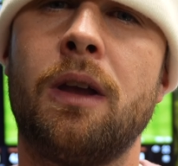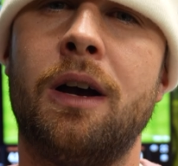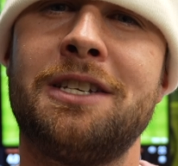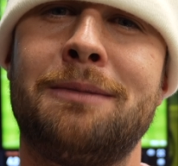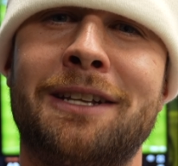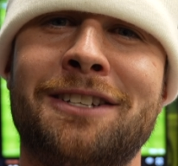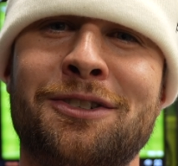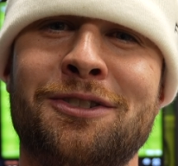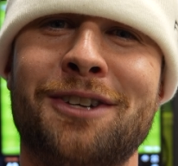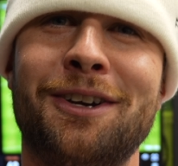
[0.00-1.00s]
I said about
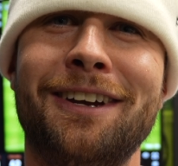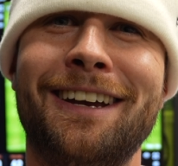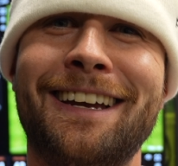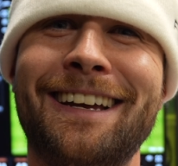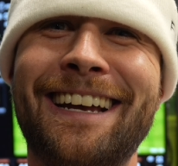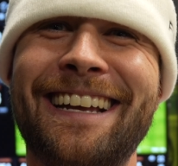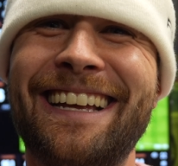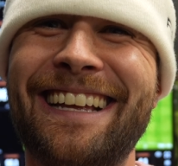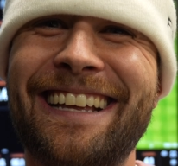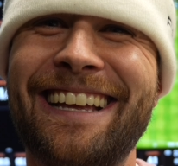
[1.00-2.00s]
tungsten toe.
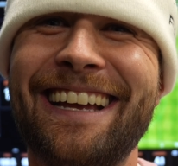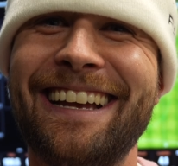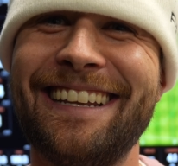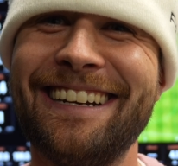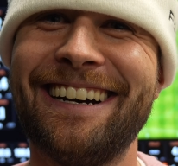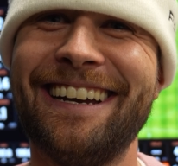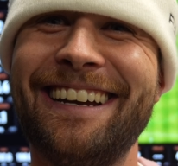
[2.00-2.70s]
You know.